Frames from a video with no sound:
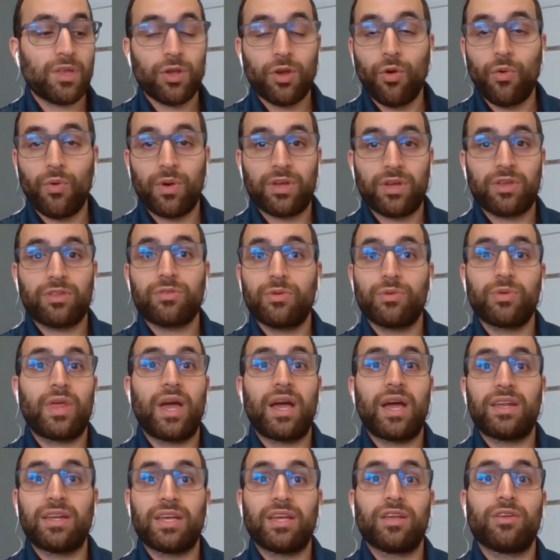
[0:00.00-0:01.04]
going through
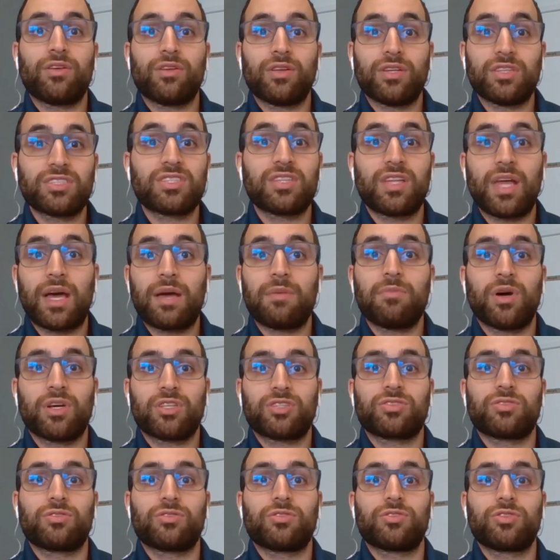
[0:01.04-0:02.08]
that needle into that
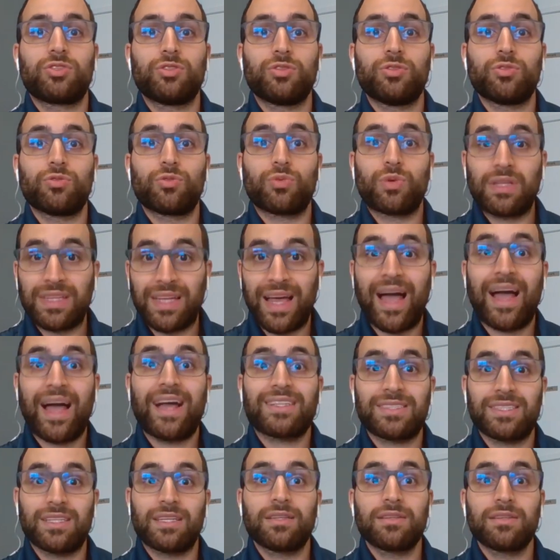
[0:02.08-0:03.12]
muscle to
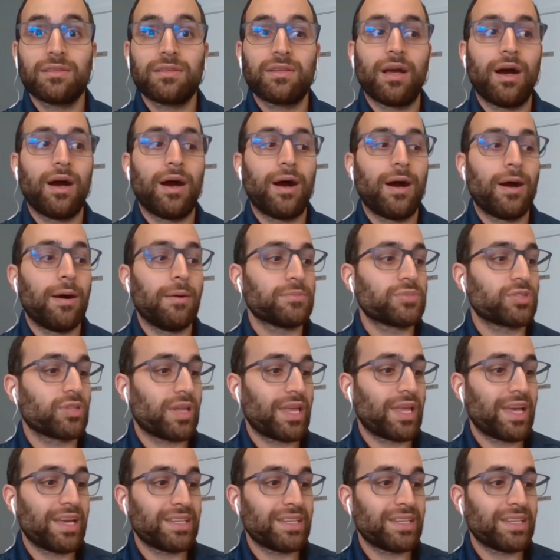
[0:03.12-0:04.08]
relax it. So the